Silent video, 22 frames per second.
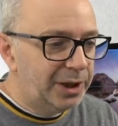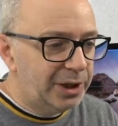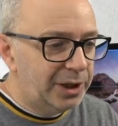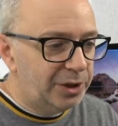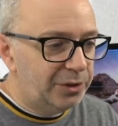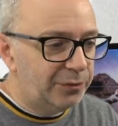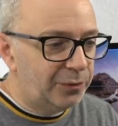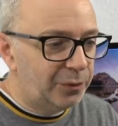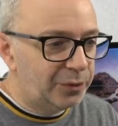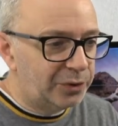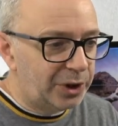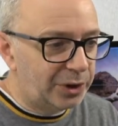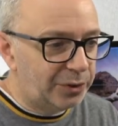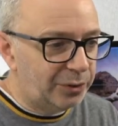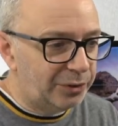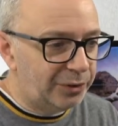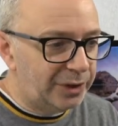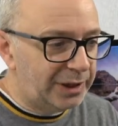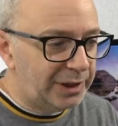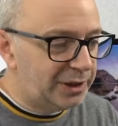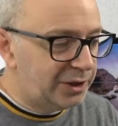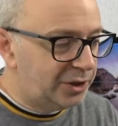You've also got
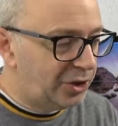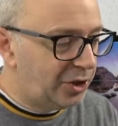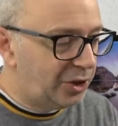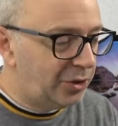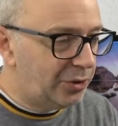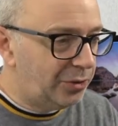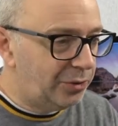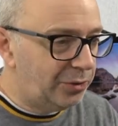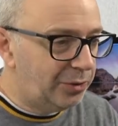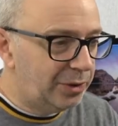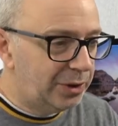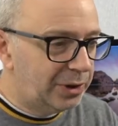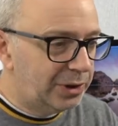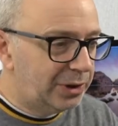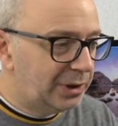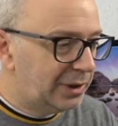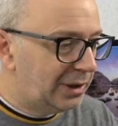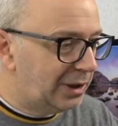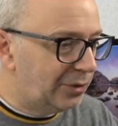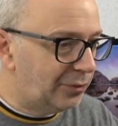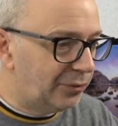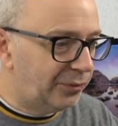these two
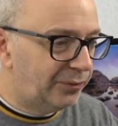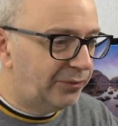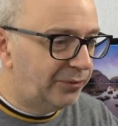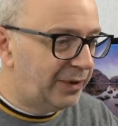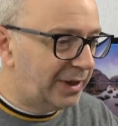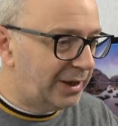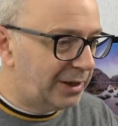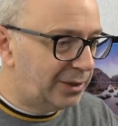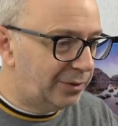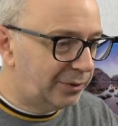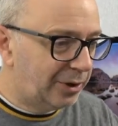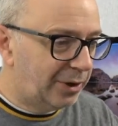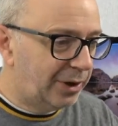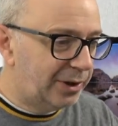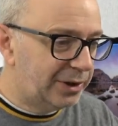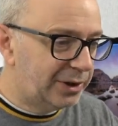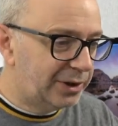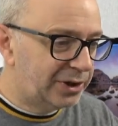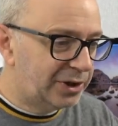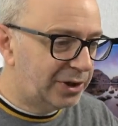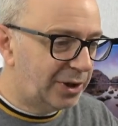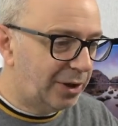little feet on
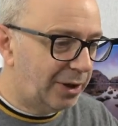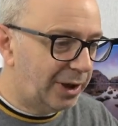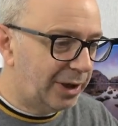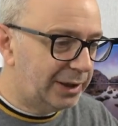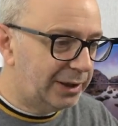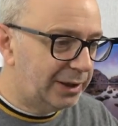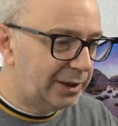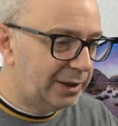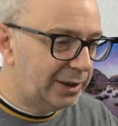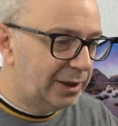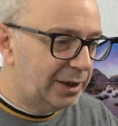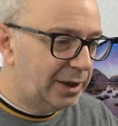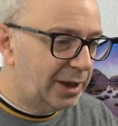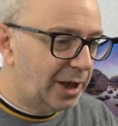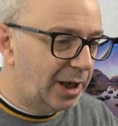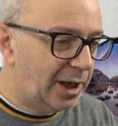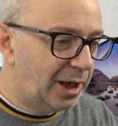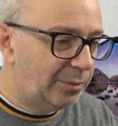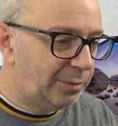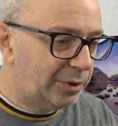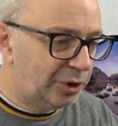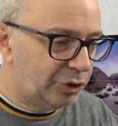either side
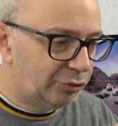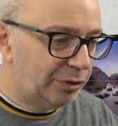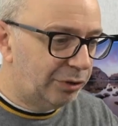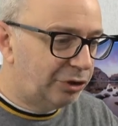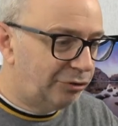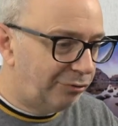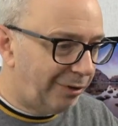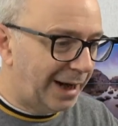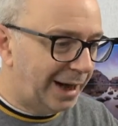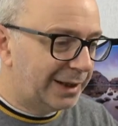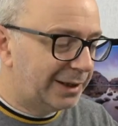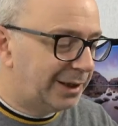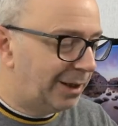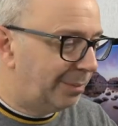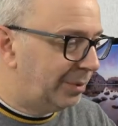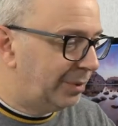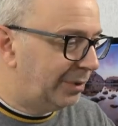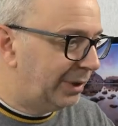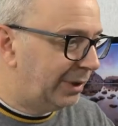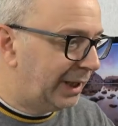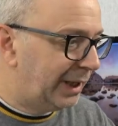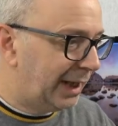uh, which retract up
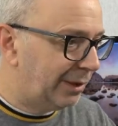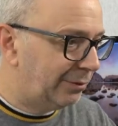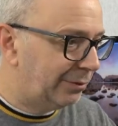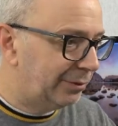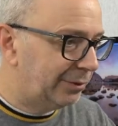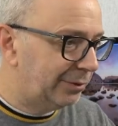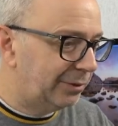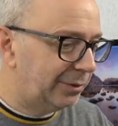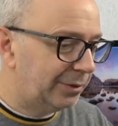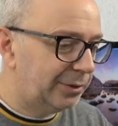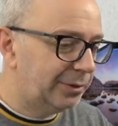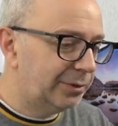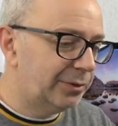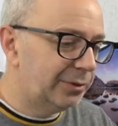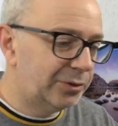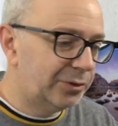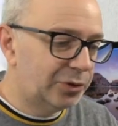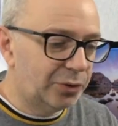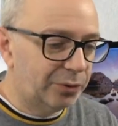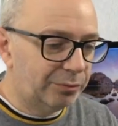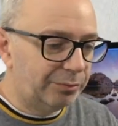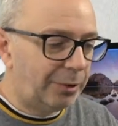and down and, and
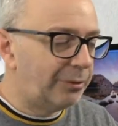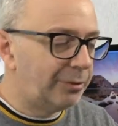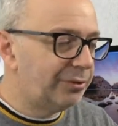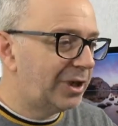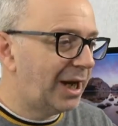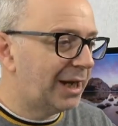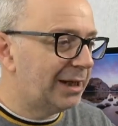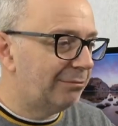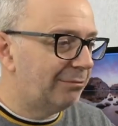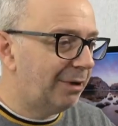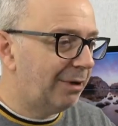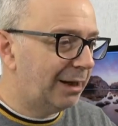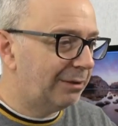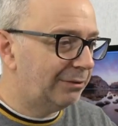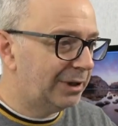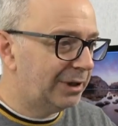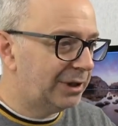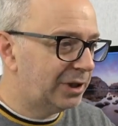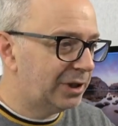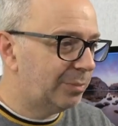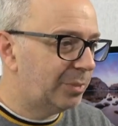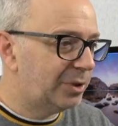sort of rotate round
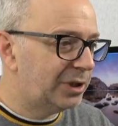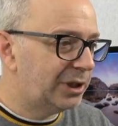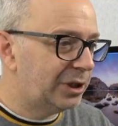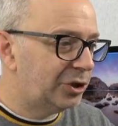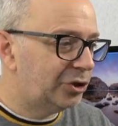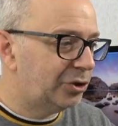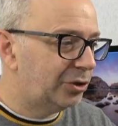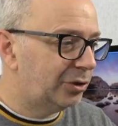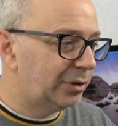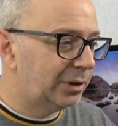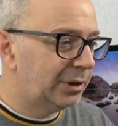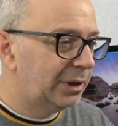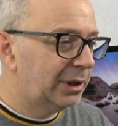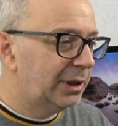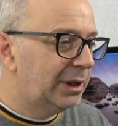into position.